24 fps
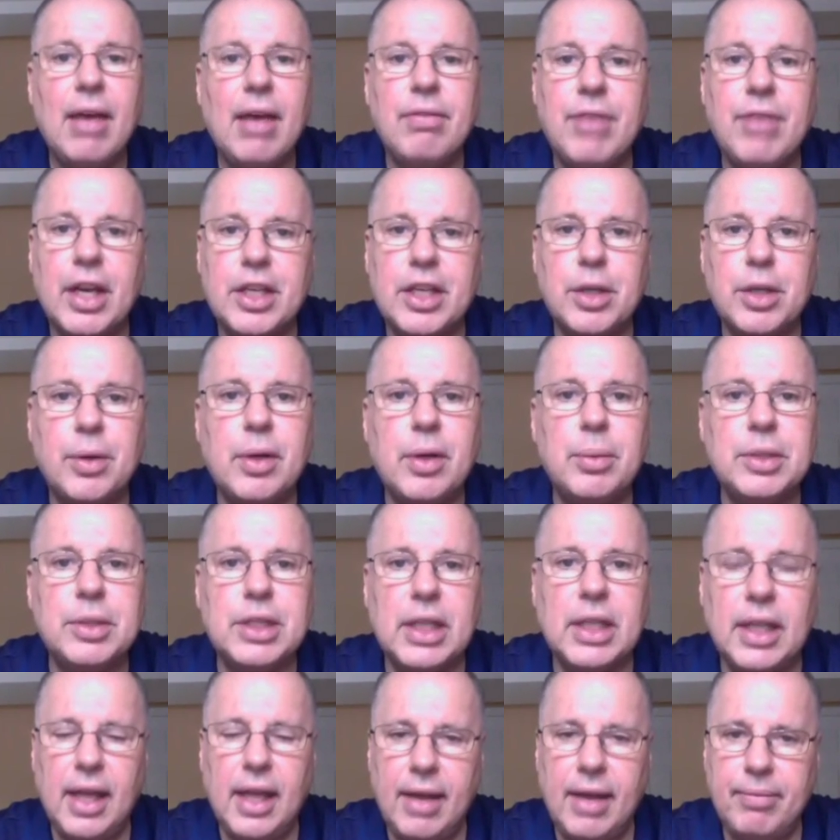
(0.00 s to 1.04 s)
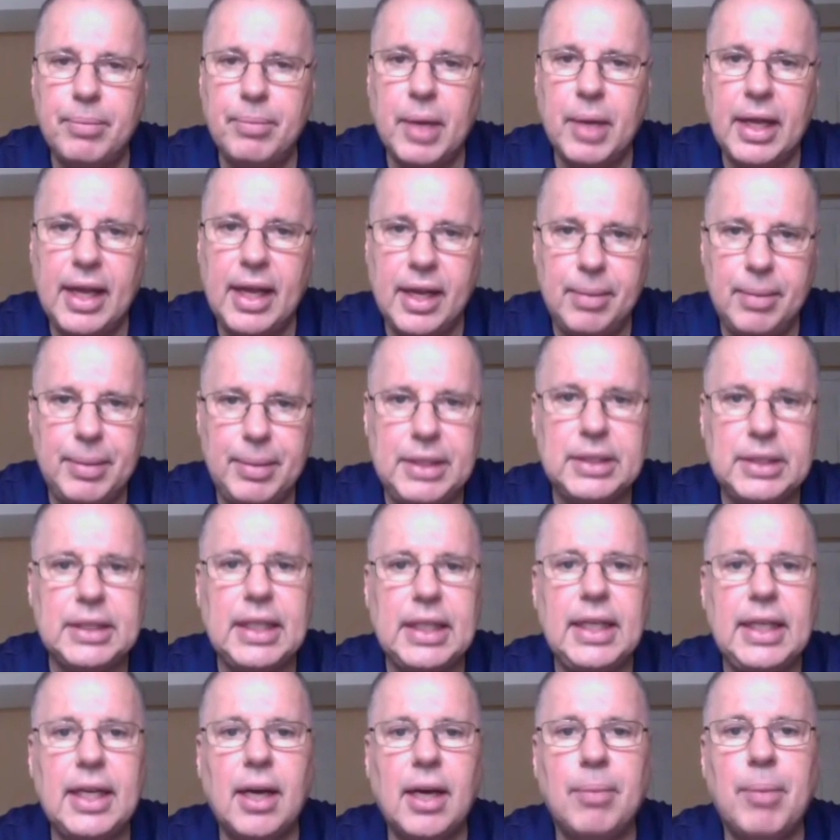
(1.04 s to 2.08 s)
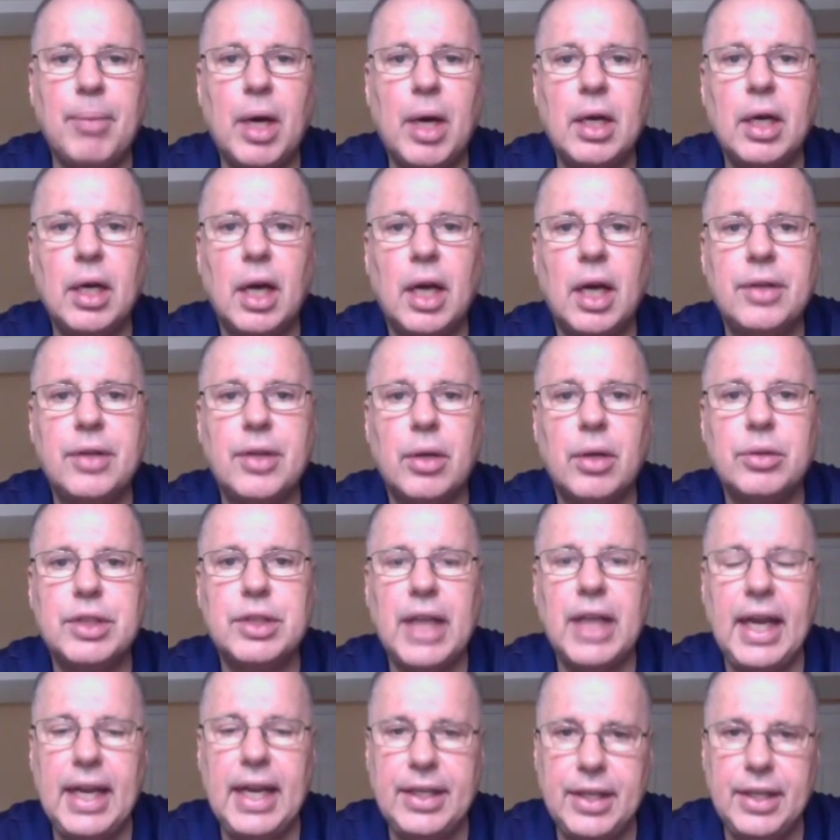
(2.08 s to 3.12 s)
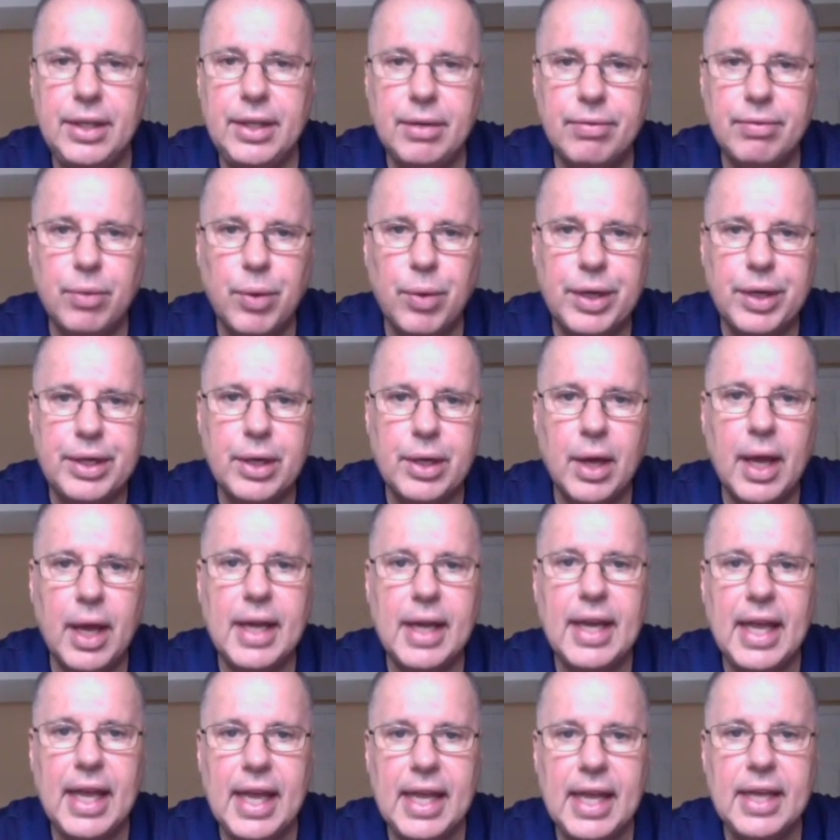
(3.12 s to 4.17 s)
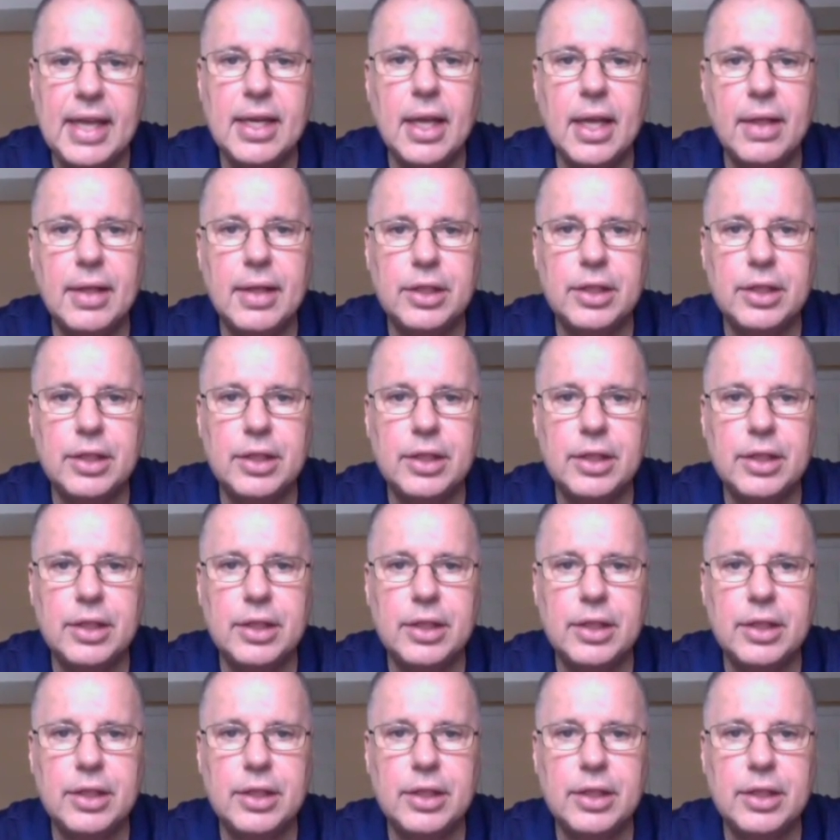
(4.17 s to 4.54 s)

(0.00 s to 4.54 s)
victory claimed by ABC among adults 18 to 49 in